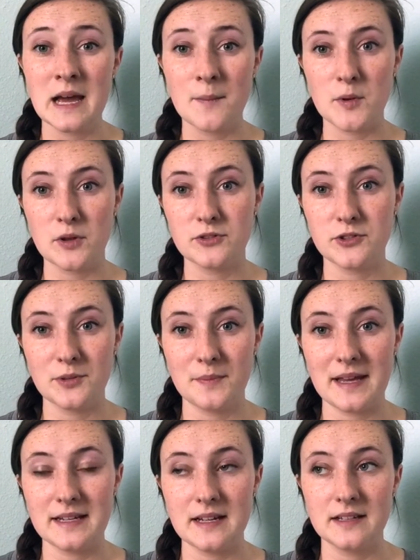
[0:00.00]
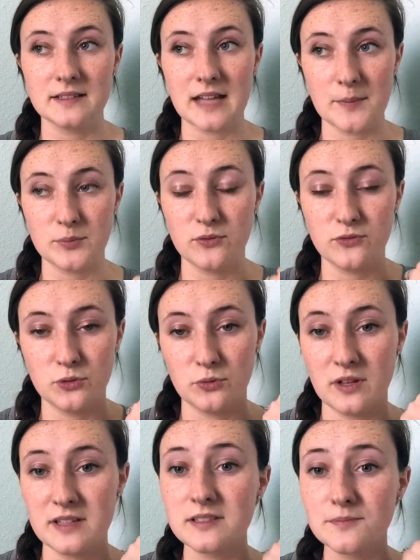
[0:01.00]
but those are the main types of
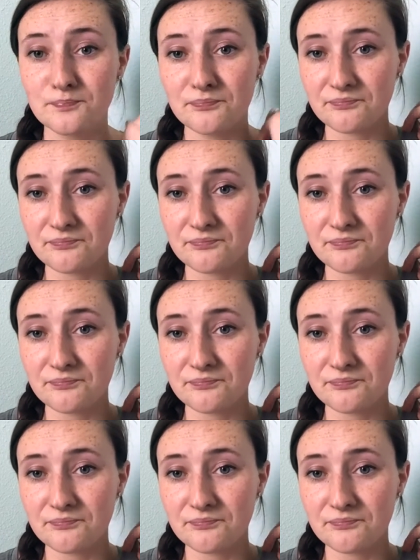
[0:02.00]
doulas.